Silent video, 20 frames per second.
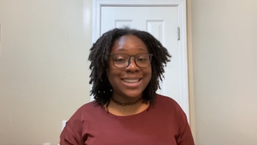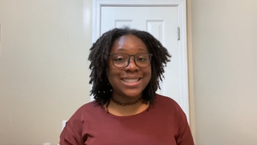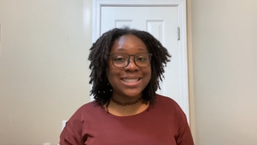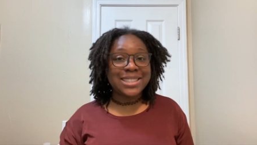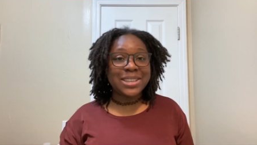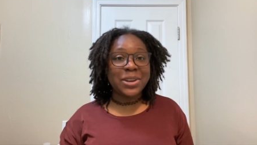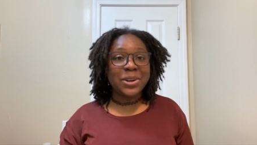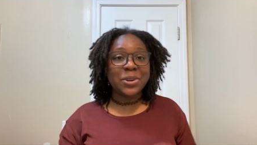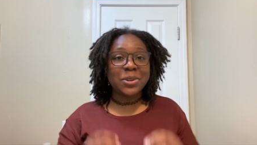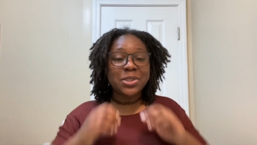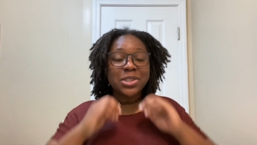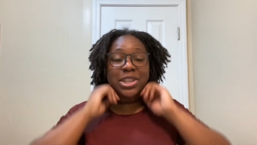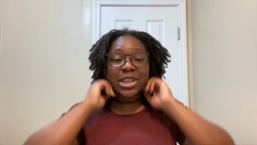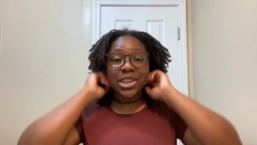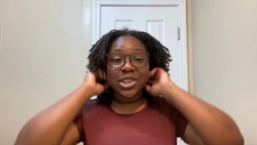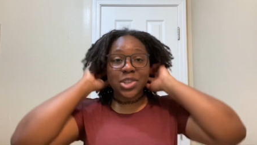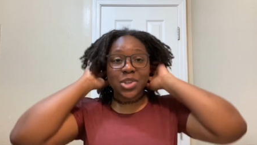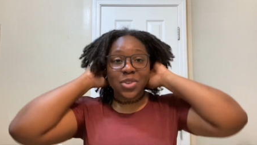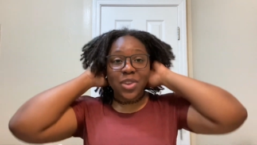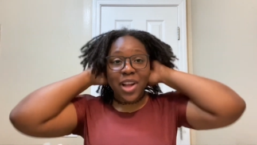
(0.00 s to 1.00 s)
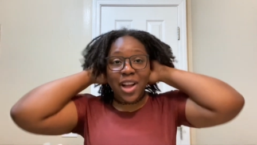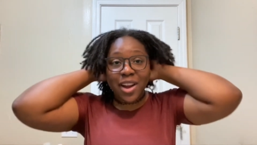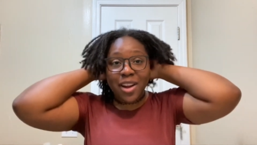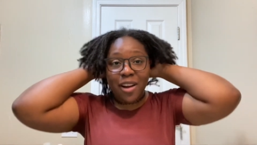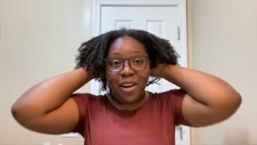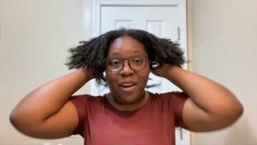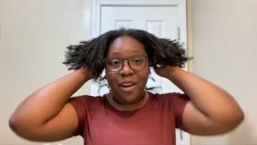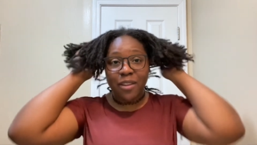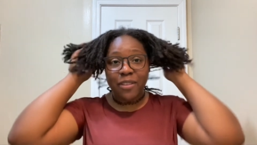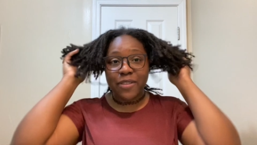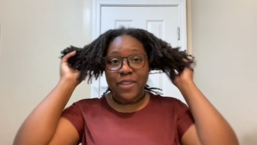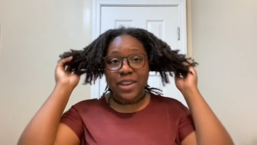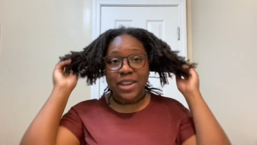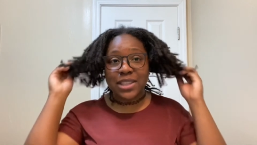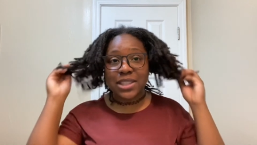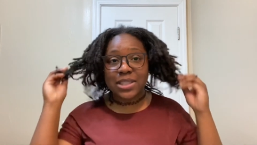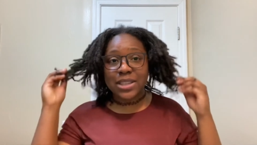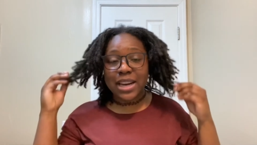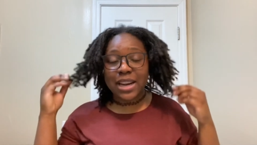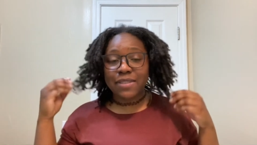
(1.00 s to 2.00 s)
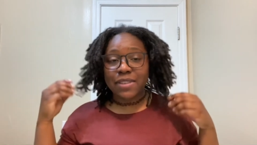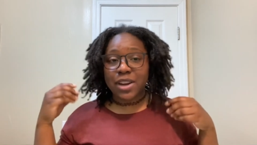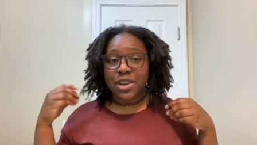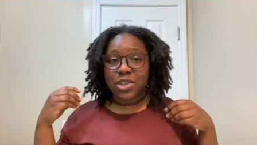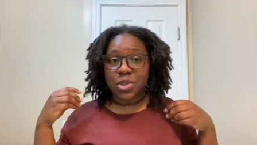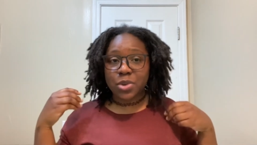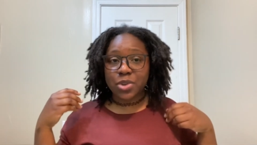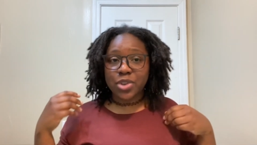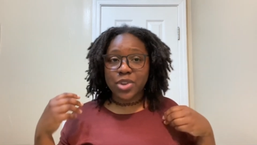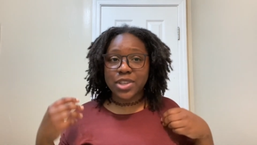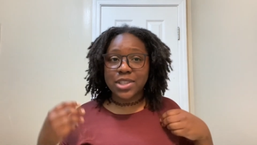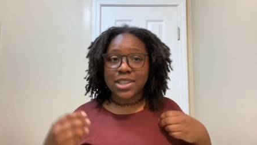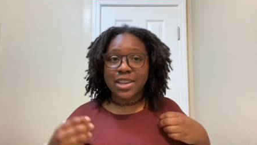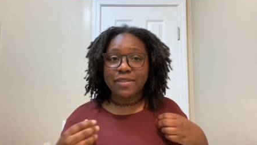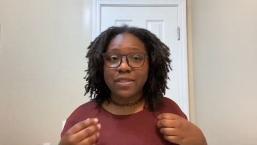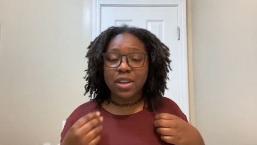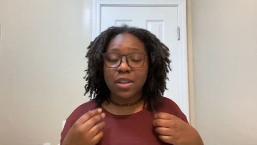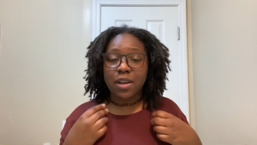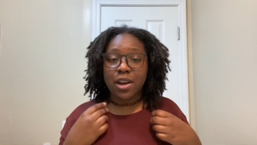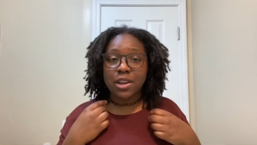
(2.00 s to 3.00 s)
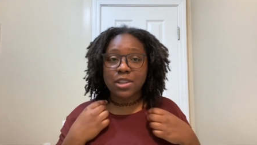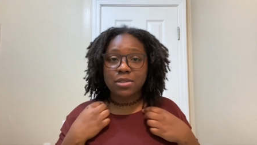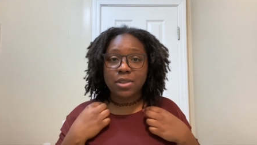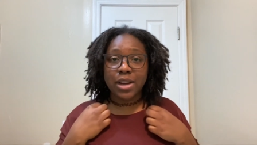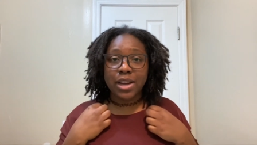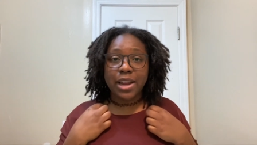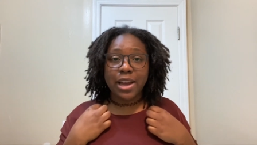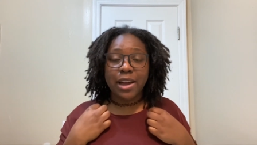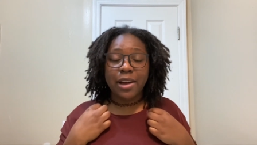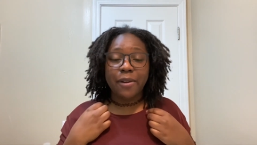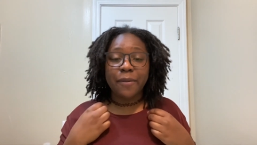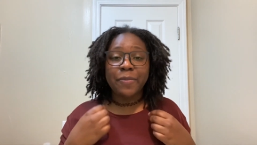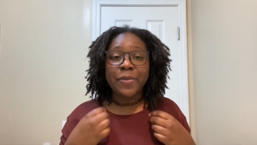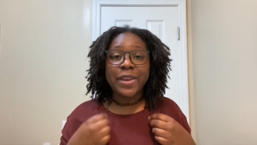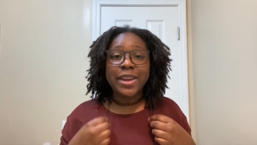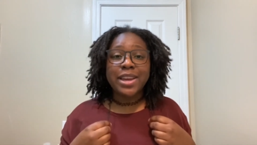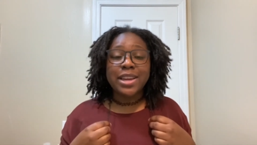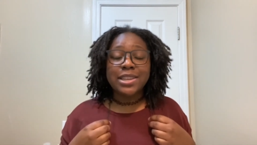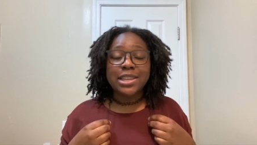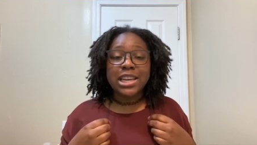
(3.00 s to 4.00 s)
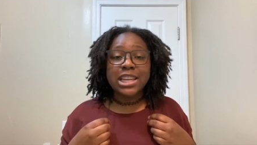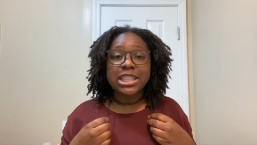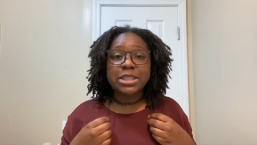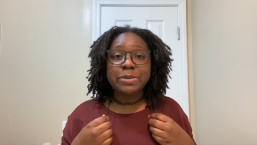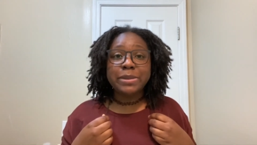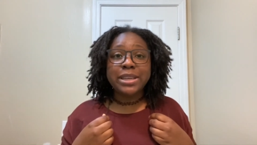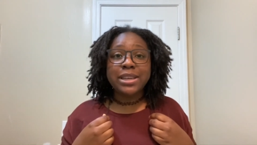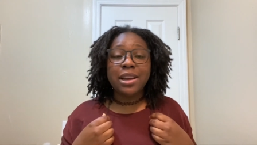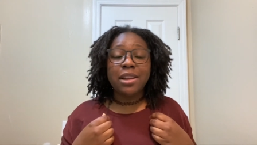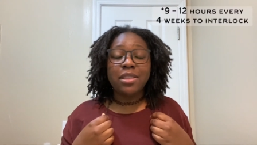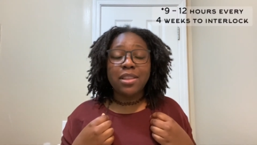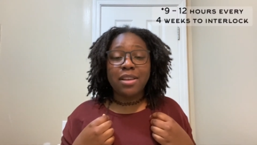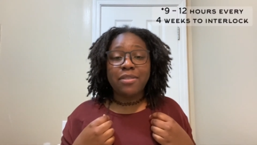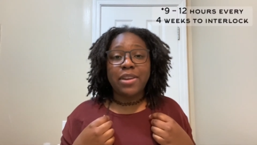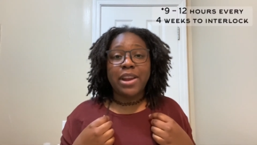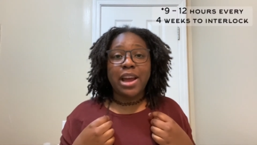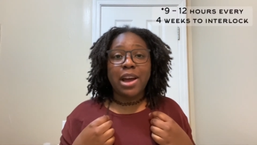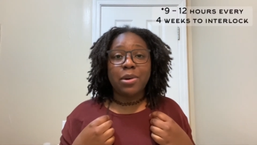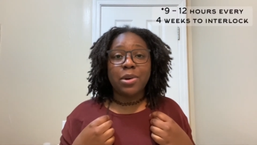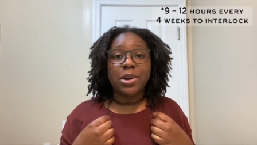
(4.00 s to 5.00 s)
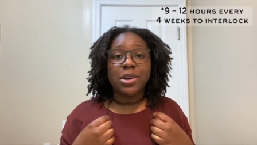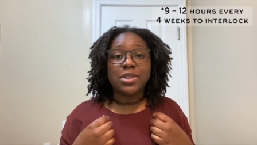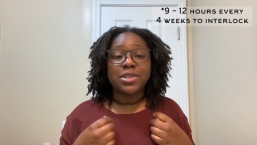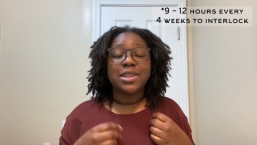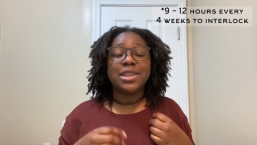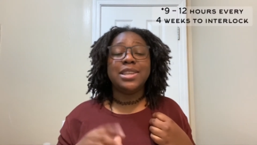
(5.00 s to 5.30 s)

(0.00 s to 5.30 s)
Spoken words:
So to interlock all of this, and I've got 270 locks right now, takes me 11 hours.